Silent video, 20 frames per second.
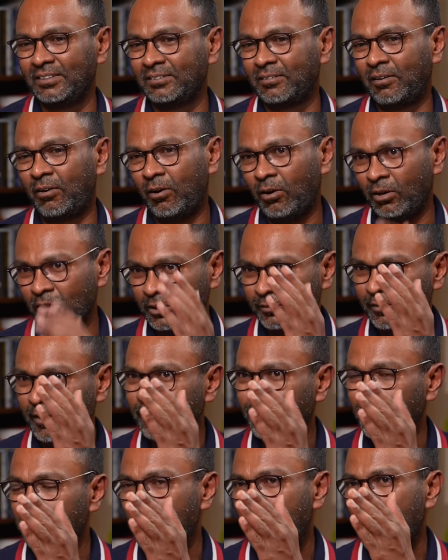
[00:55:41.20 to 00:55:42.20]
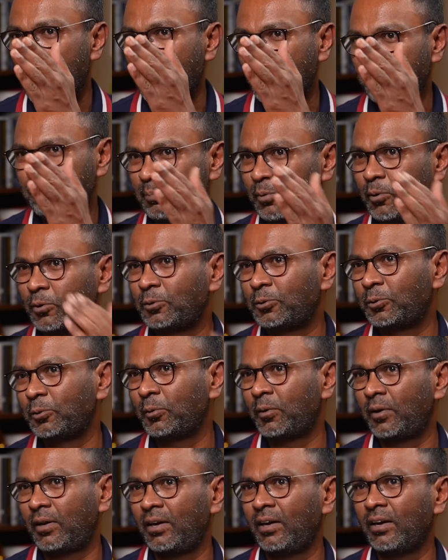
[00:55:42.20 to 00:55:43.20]
all the way from airport to
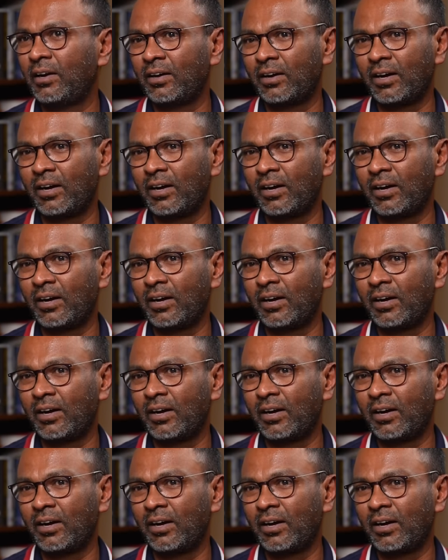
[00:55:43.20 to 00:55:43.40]
here,